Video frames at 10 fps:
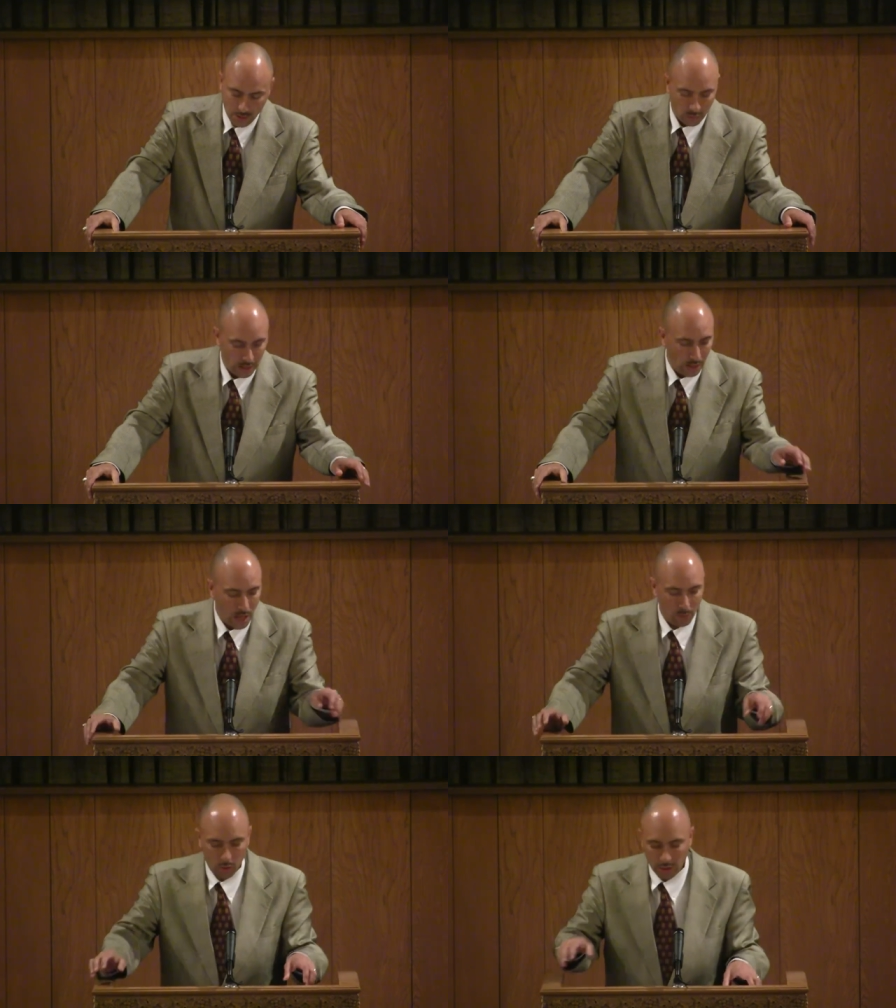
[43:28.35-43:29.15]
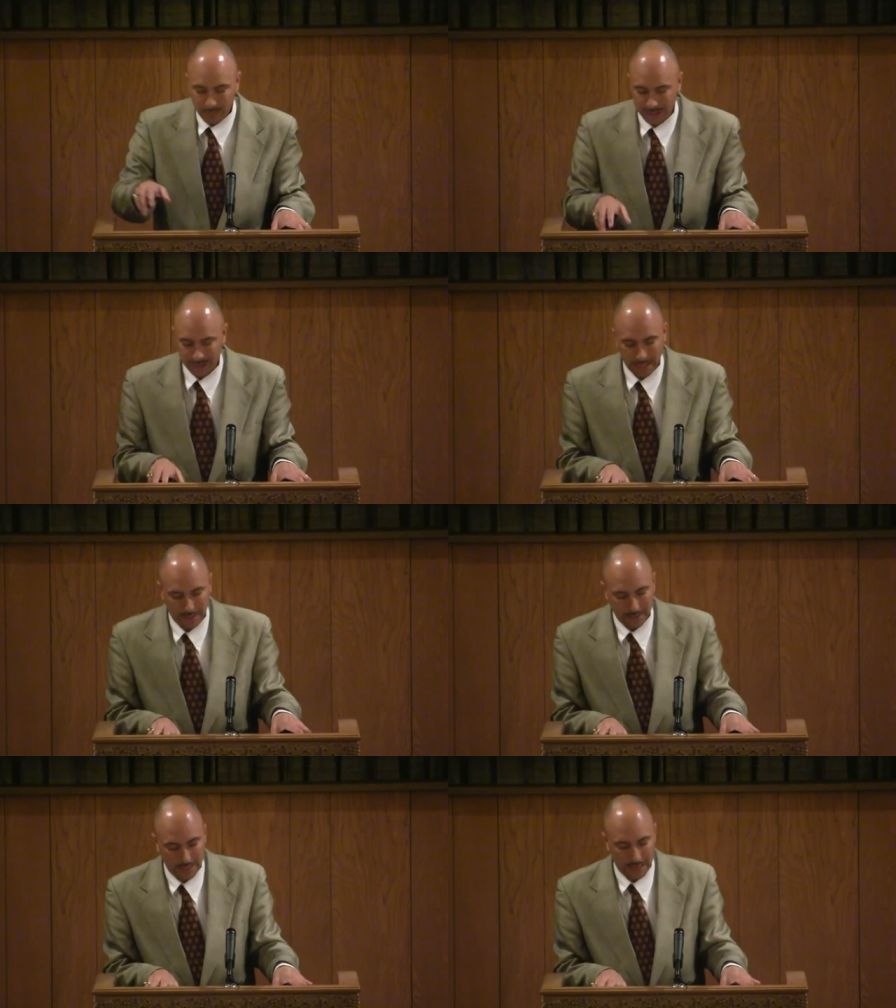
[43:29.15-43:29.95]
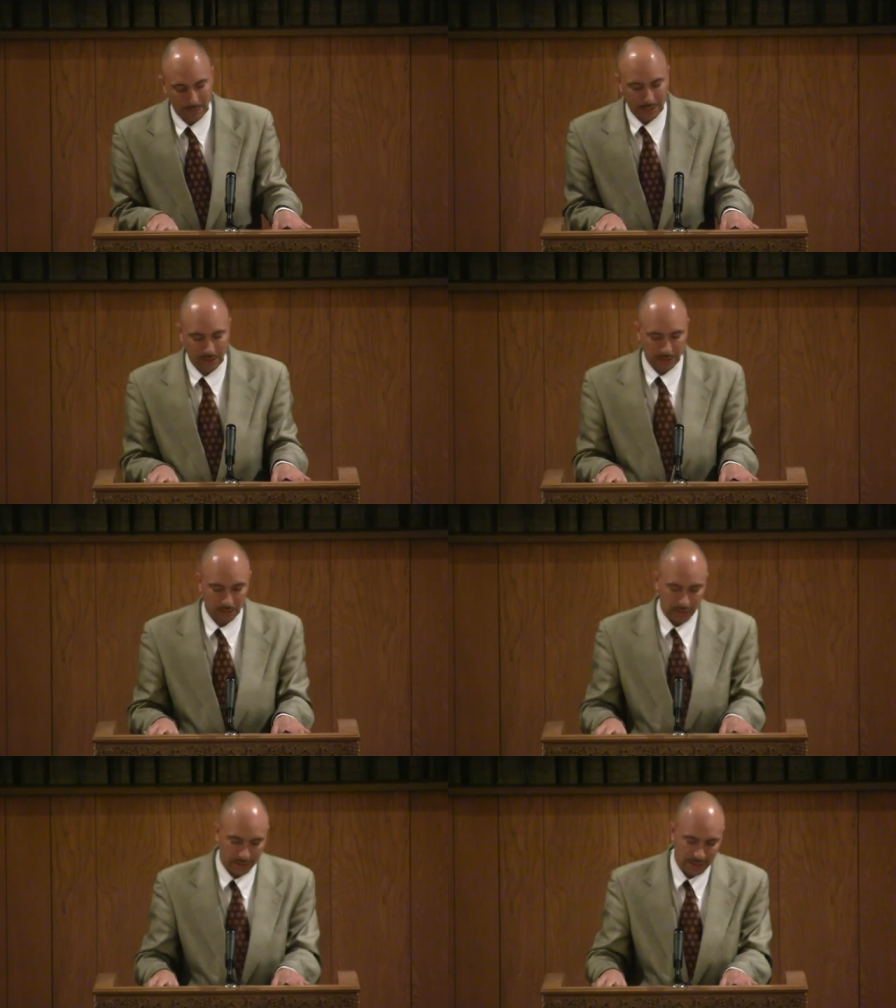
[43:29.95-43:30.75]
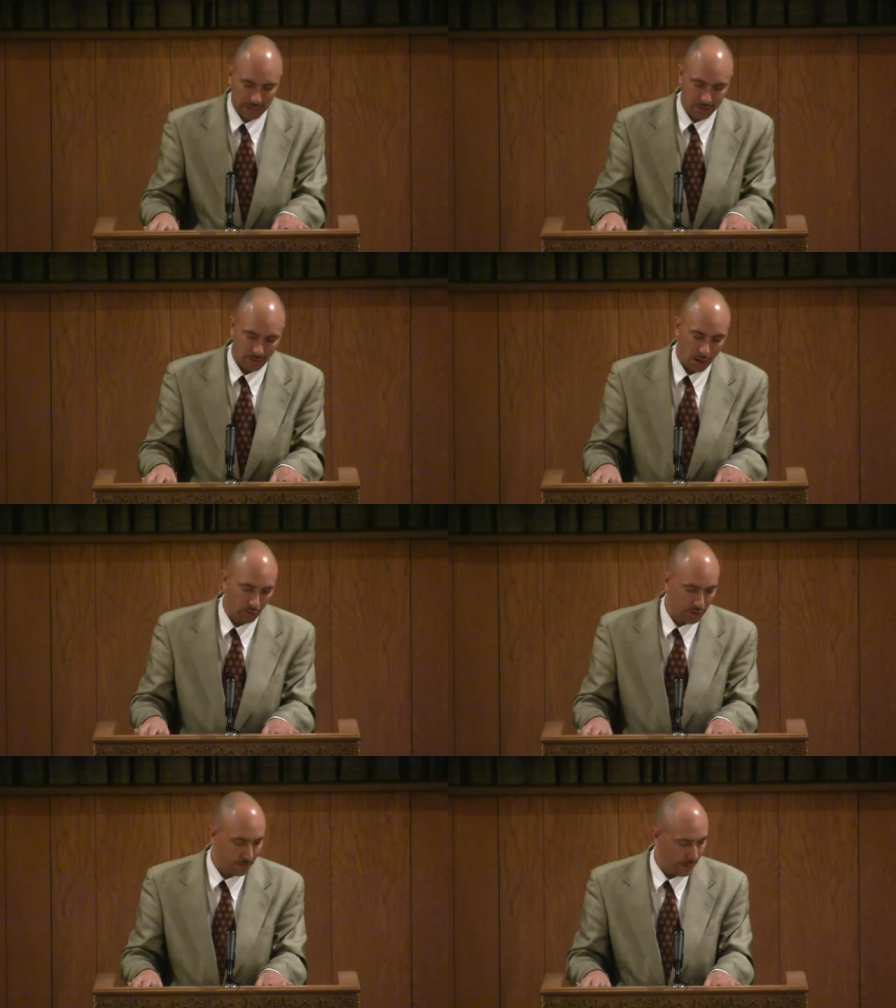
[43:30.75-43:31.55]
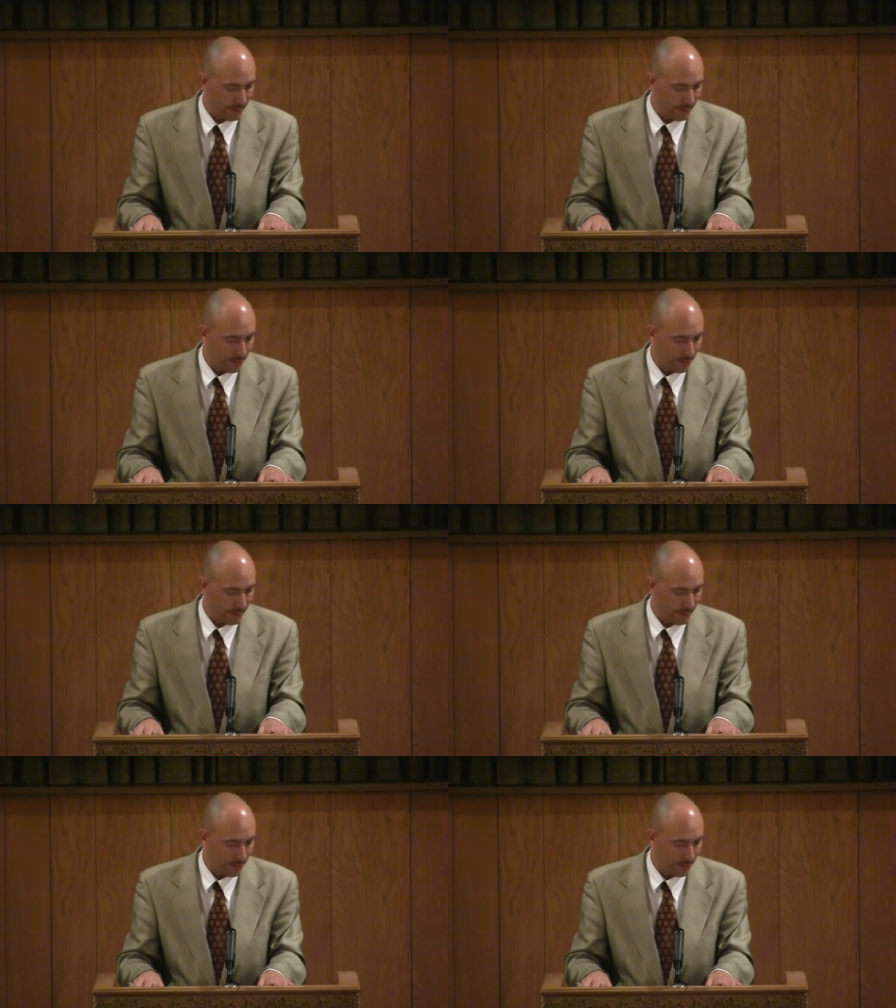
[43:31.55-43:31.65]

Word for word: Well, a lot more could be said. Again, I mentioned a section on the Holy Spirit.